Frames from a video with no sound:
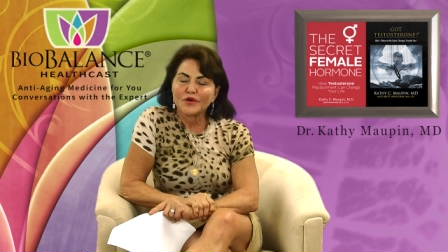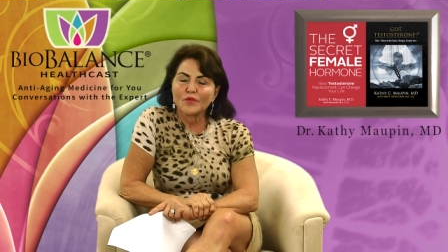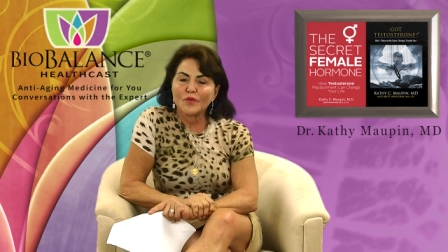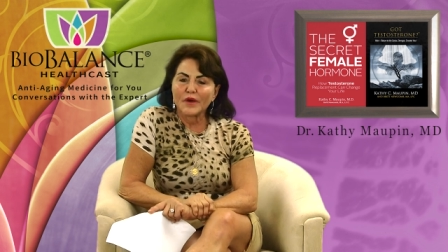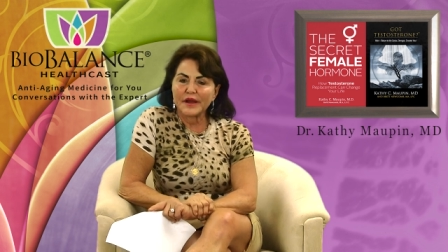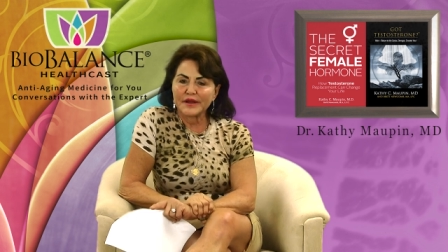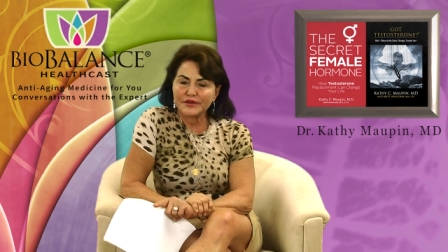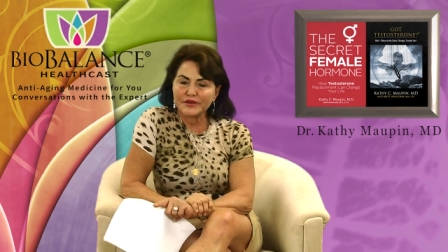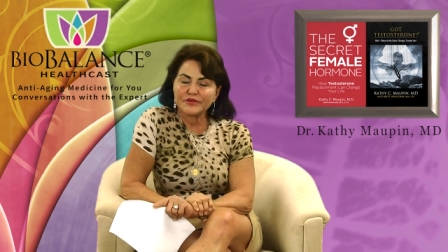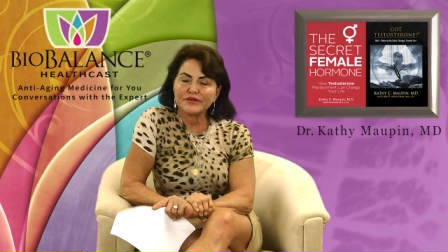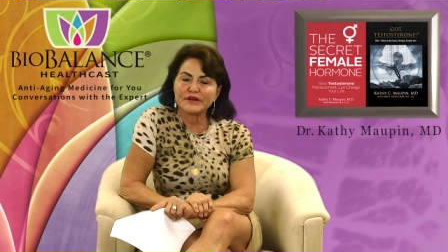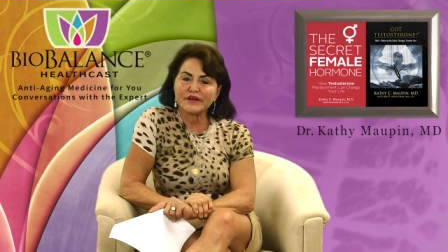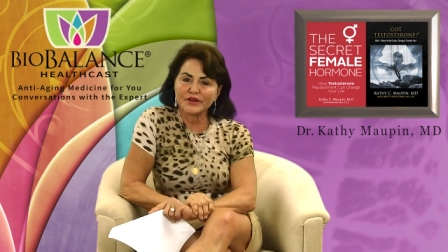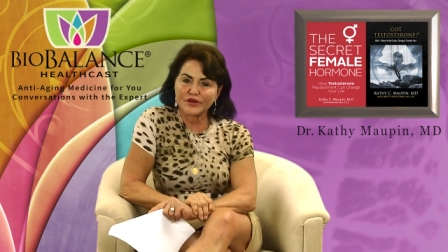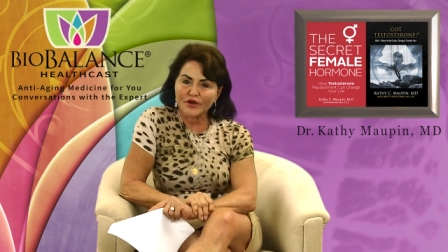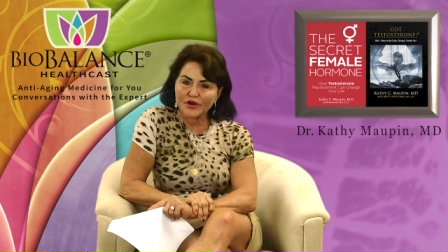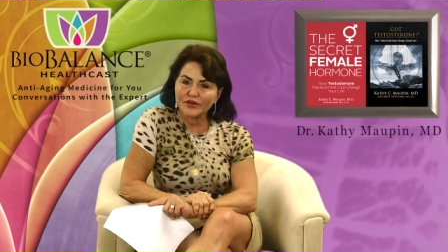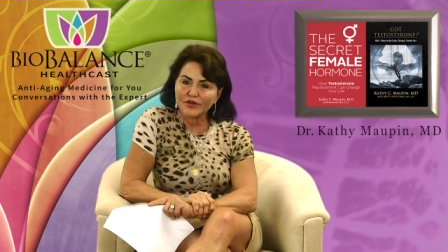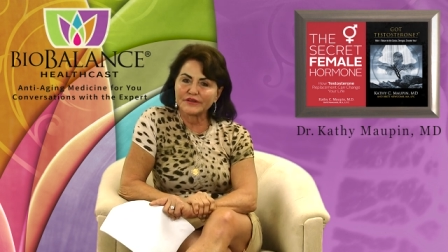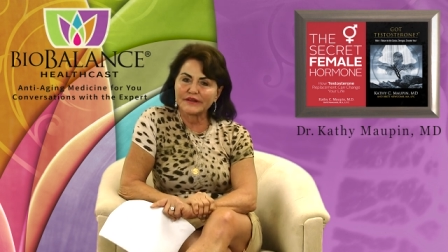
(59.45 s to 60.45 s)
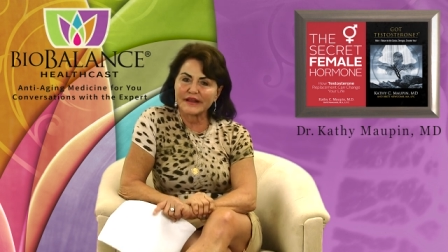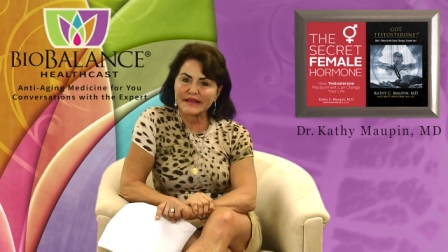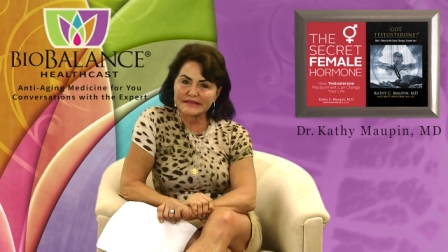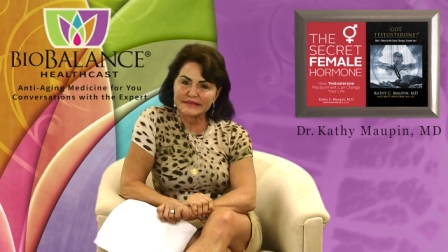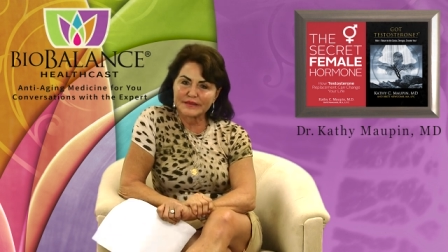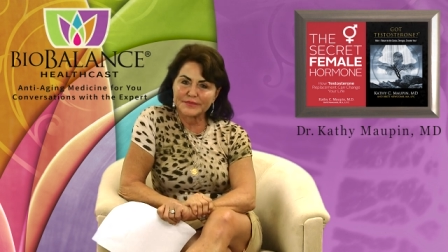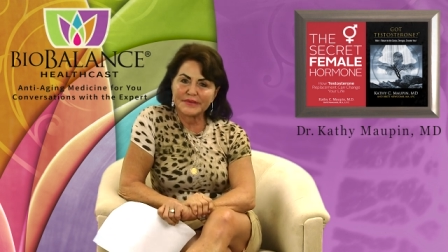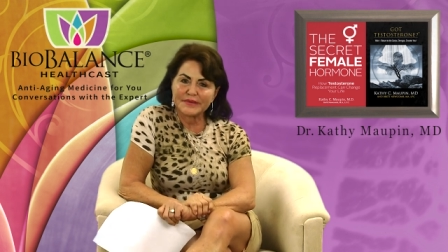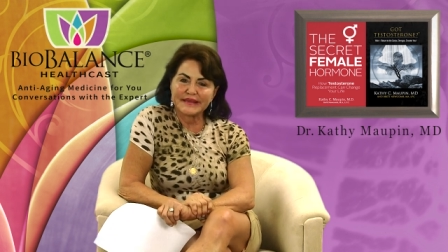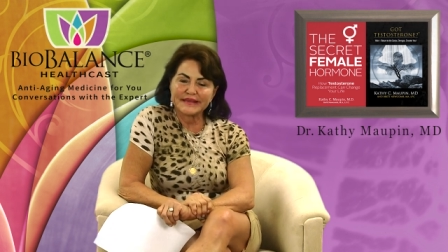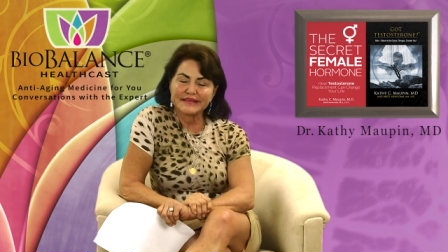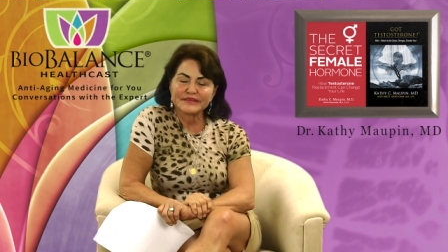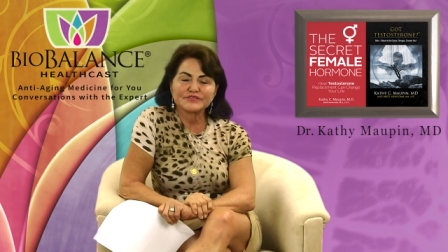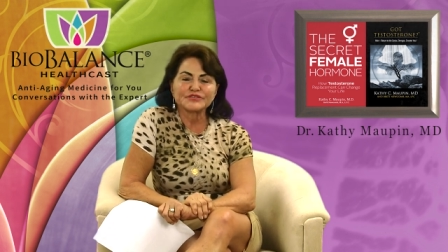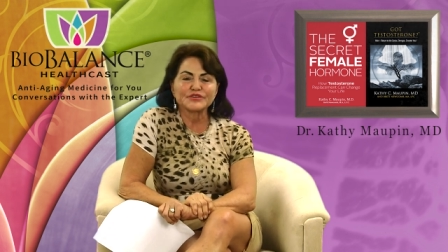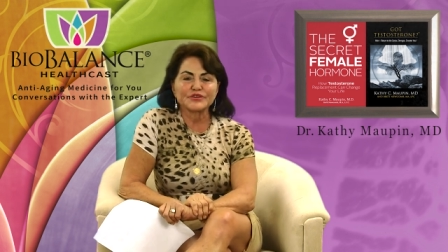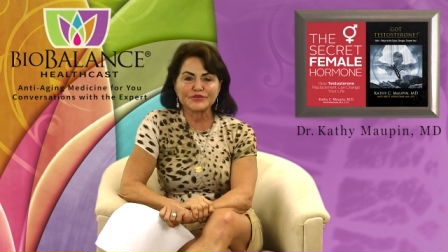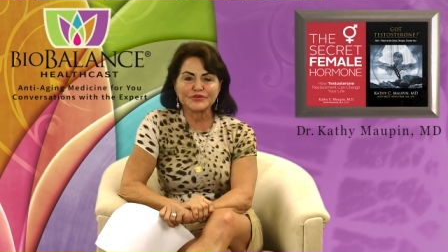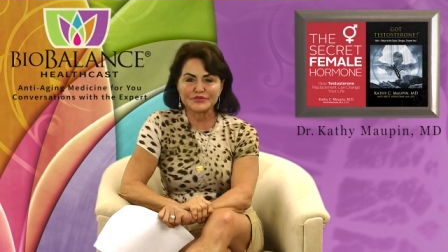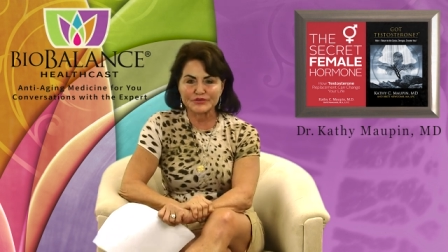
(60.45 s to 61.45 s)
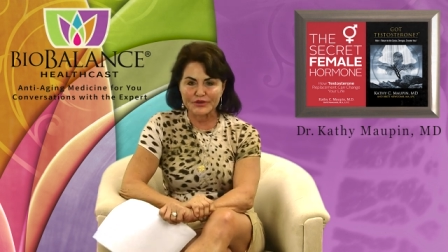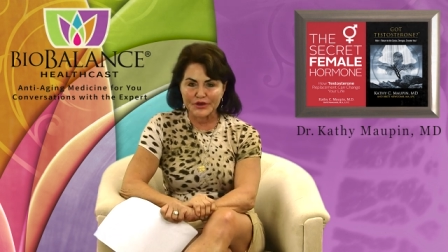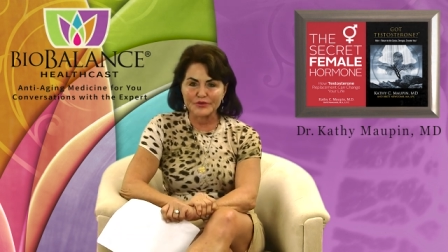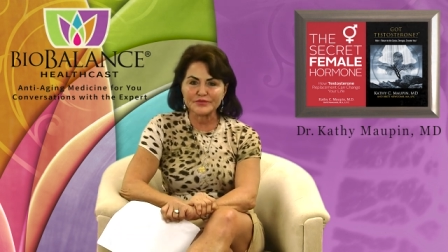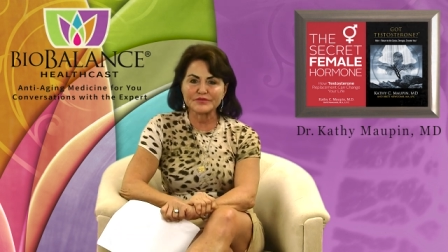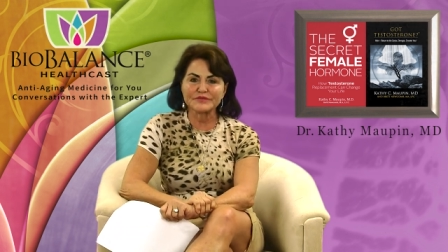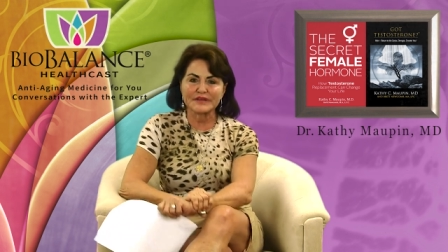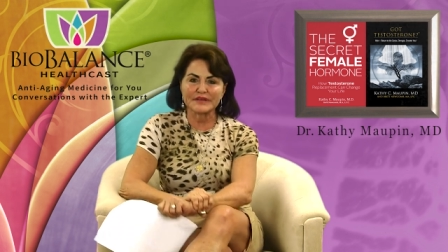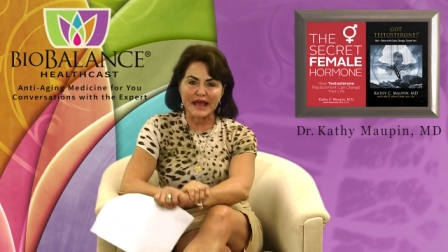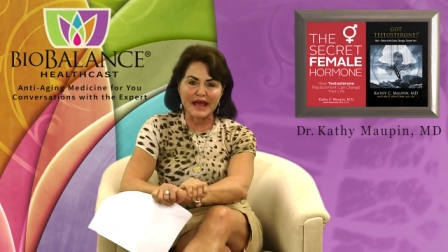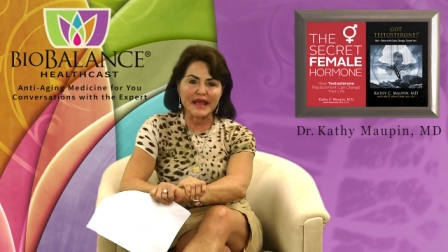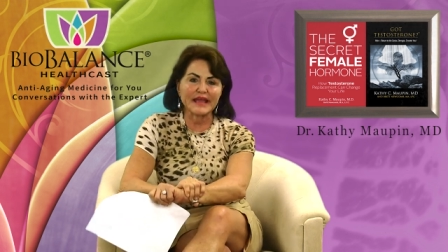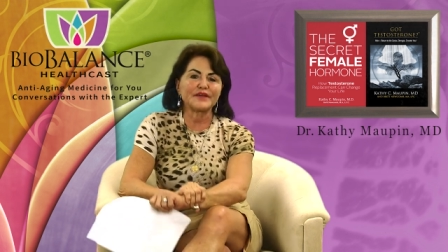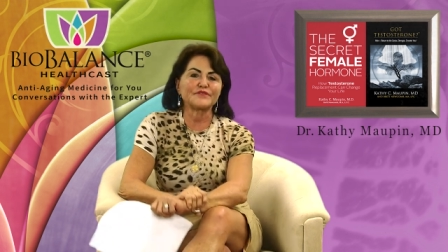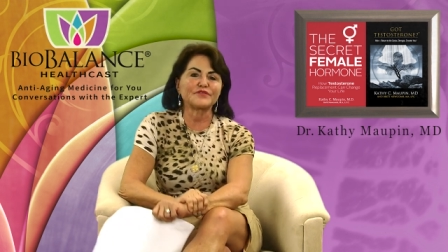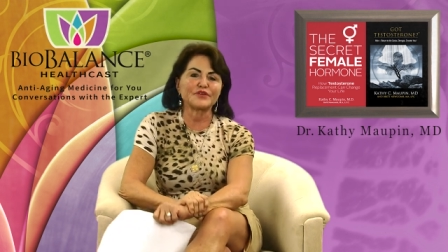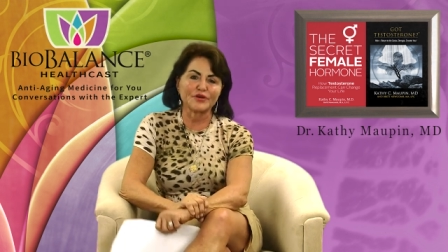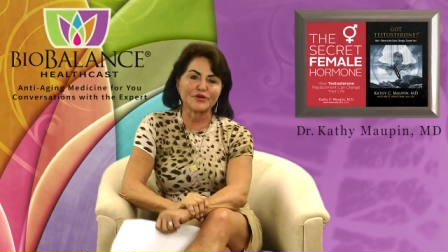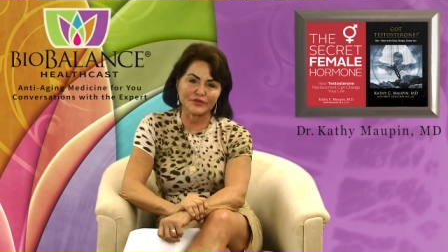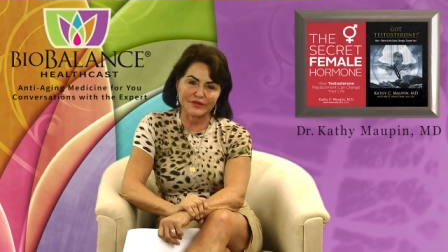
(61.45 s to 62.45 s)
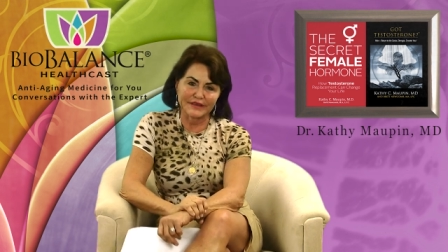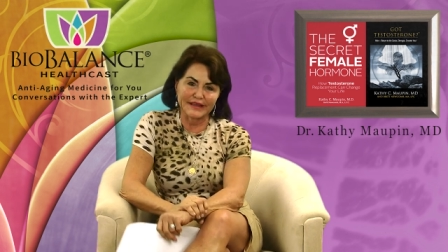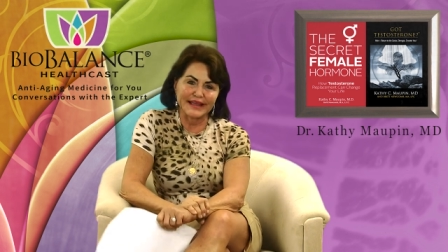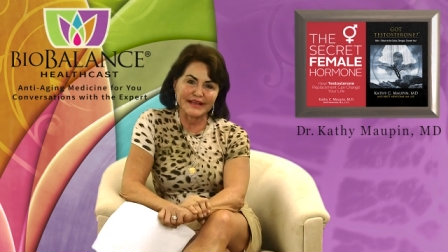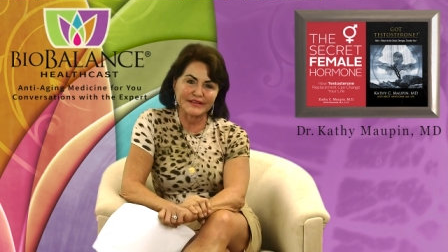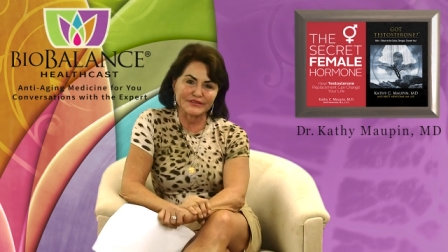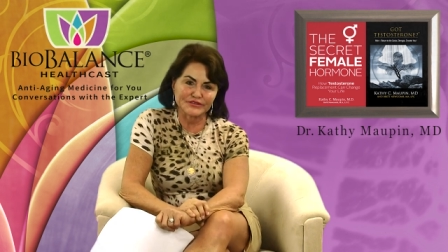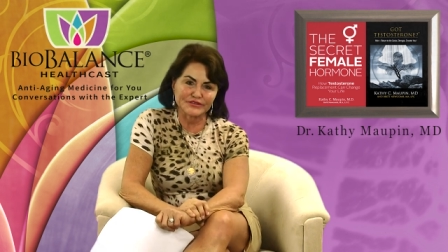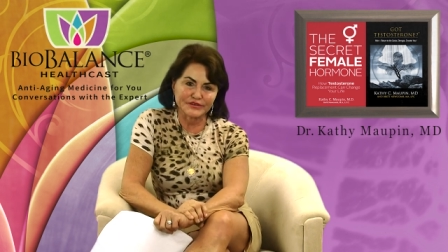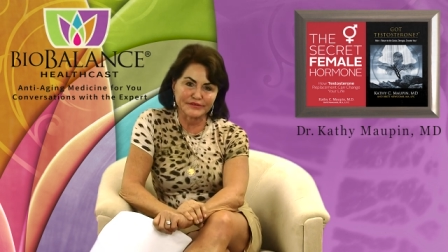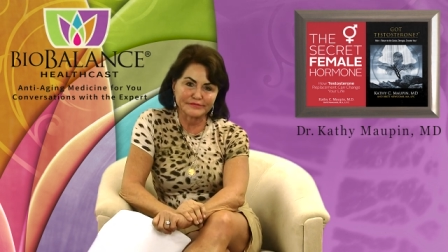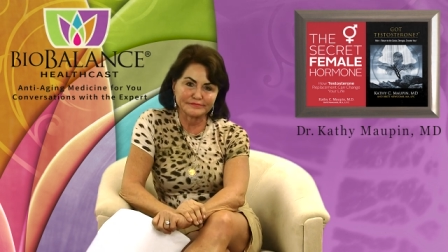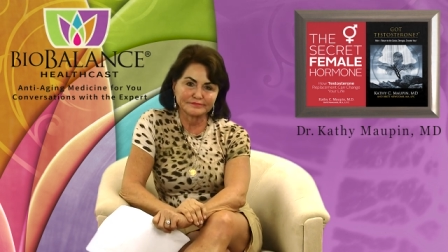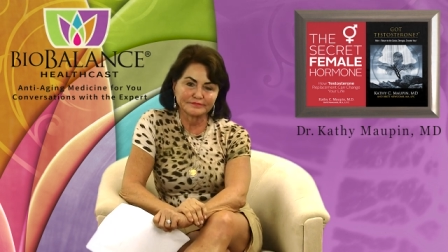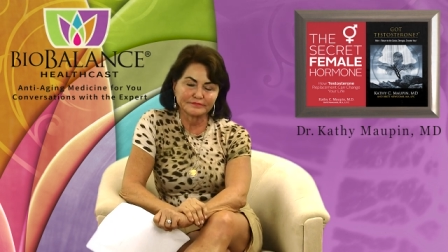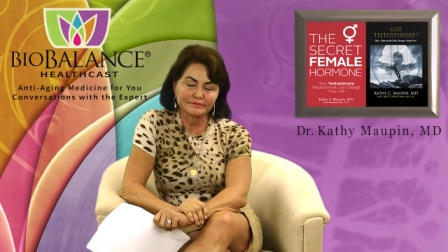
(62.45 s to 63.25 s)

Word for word: Why do you need a colonoscopy? So you don't die of colon cancer.